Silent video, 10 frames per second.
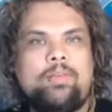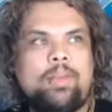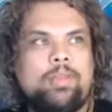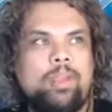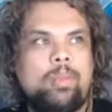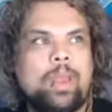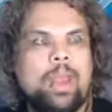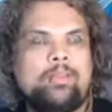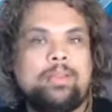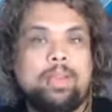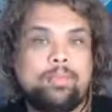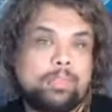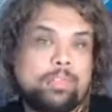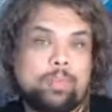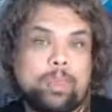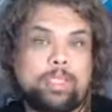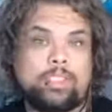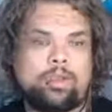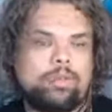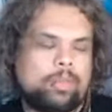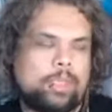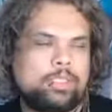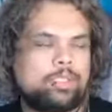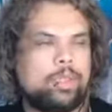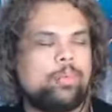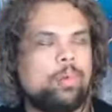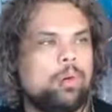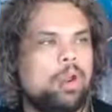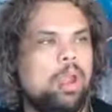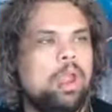whether you might have to leave a situation or a relationship or